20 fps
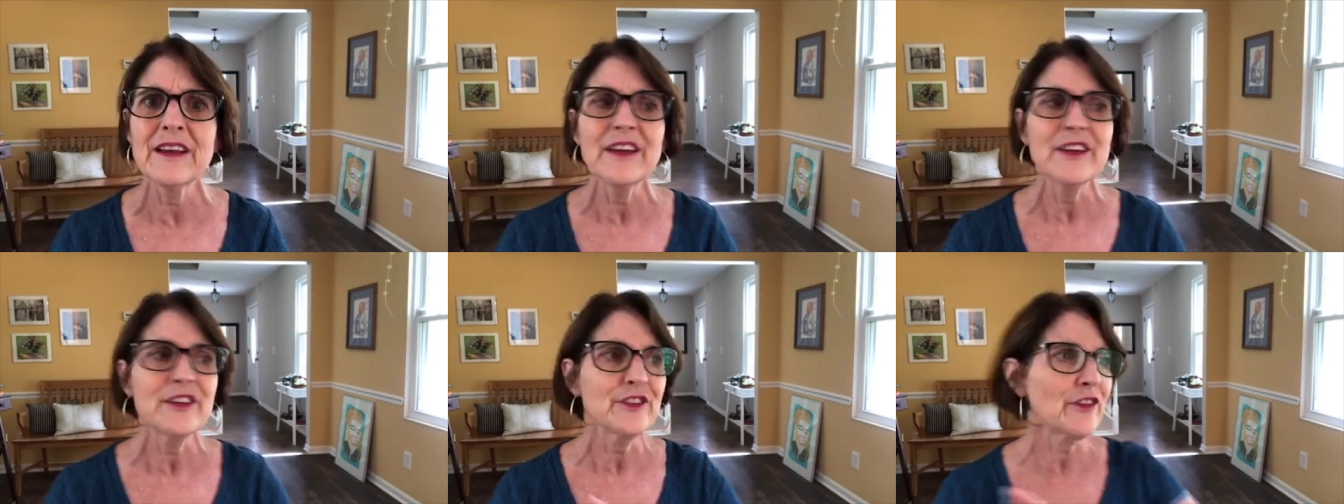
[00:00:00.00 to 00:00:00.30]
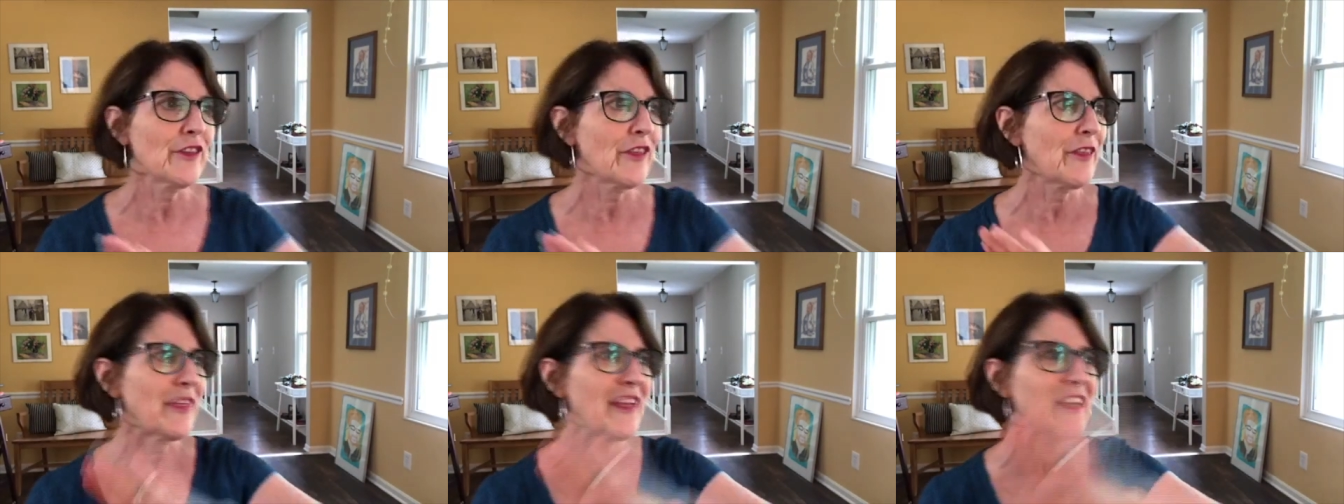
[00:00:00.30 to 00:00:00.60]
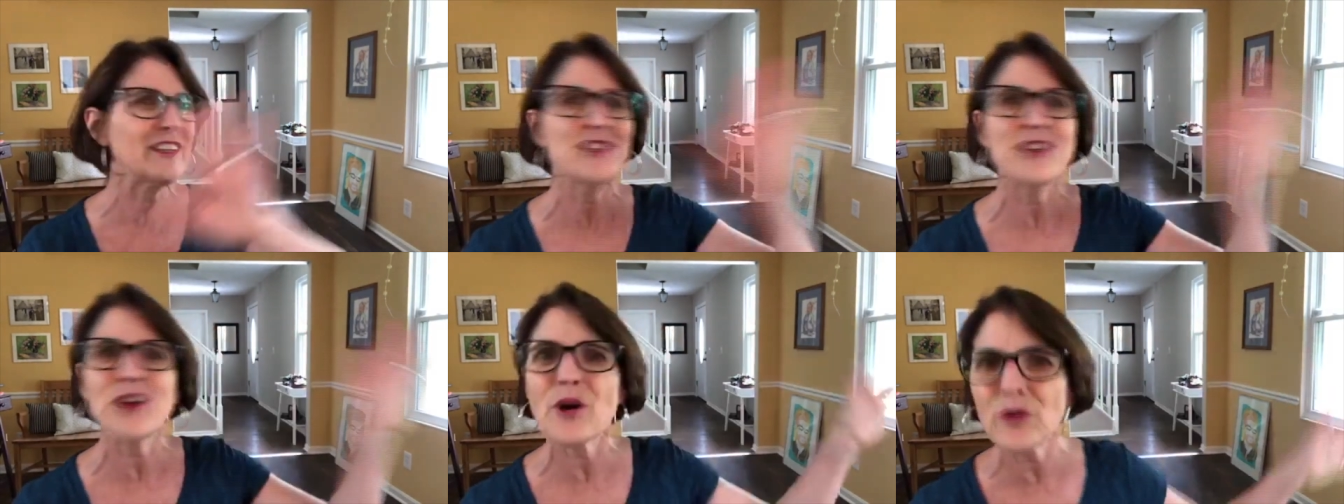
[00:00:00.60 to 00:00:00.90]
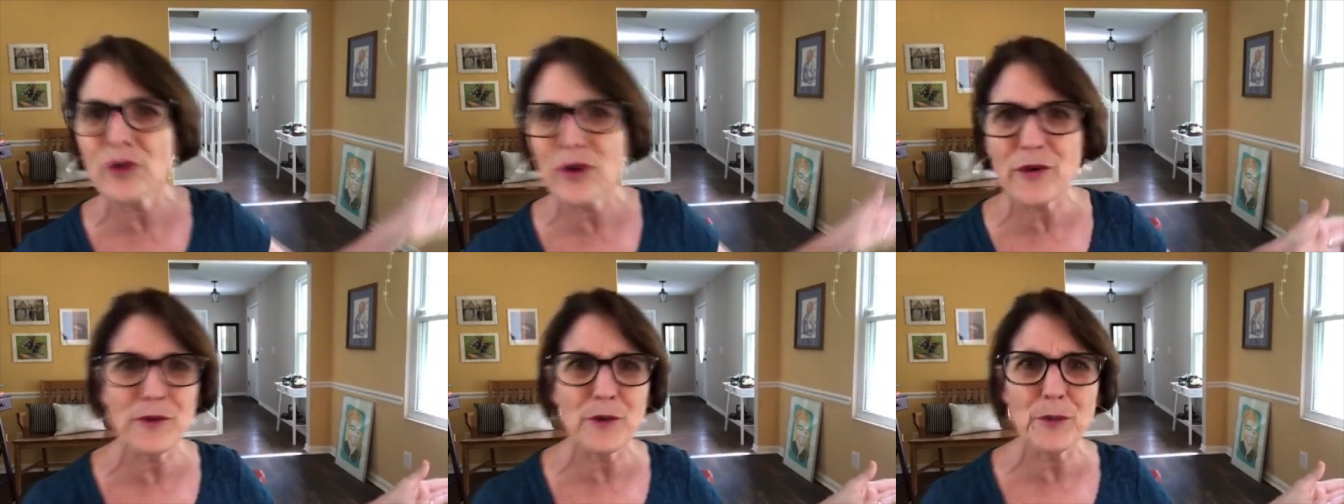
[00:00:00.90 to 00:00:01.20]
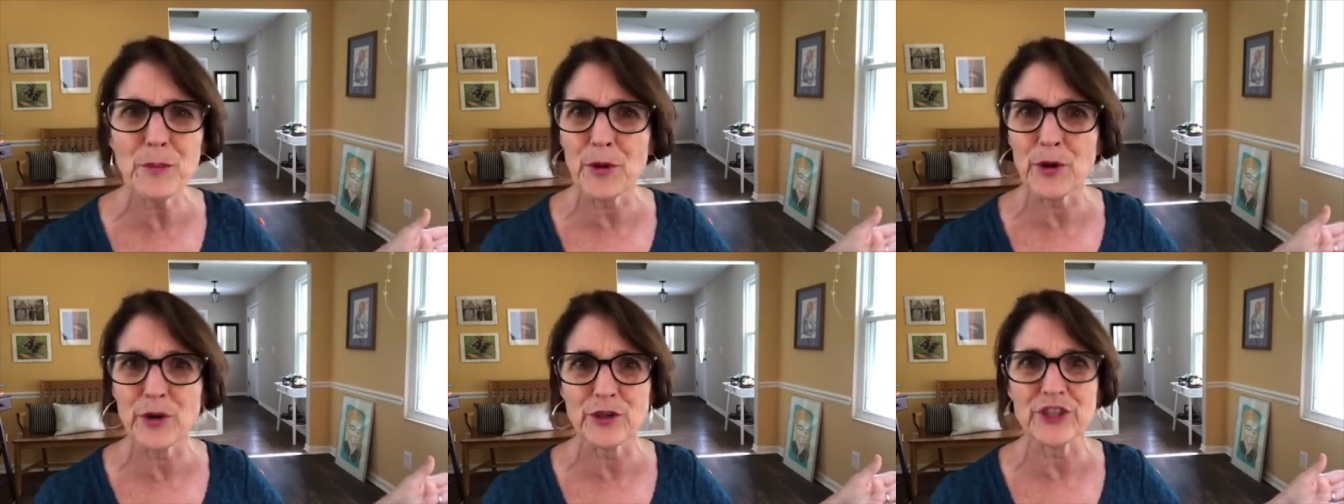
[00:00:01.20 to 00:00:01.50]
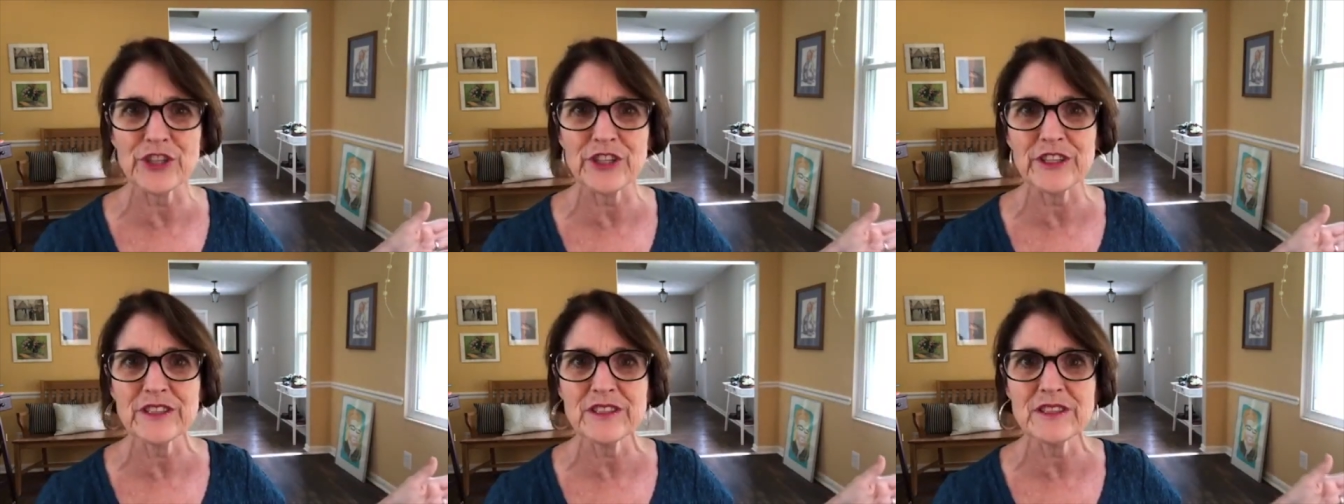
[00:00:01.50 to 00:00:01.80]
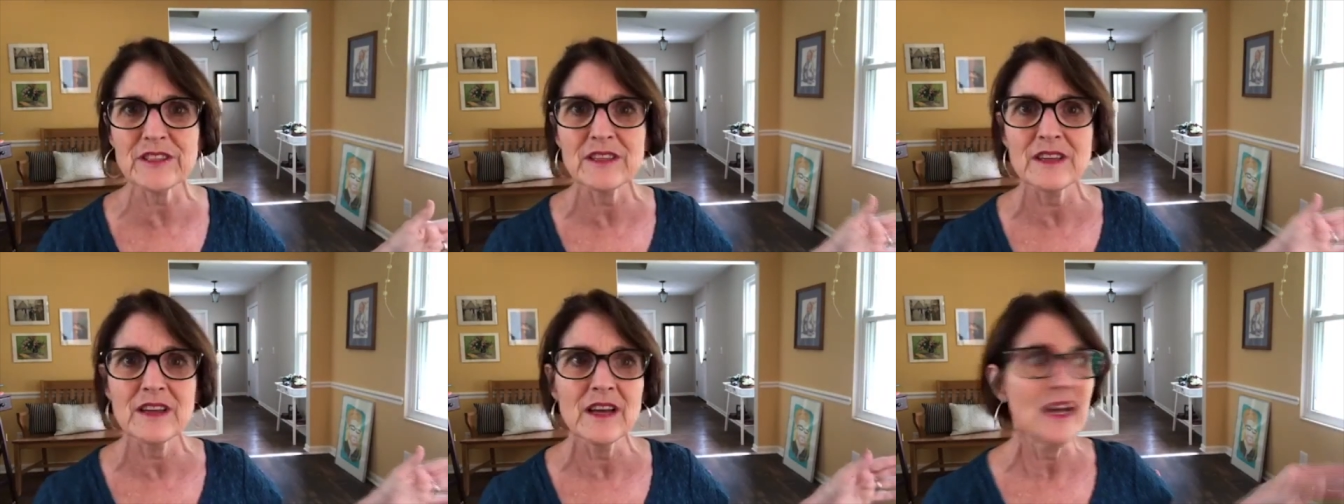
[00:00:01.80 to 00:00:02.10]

so that they don't overpurchase,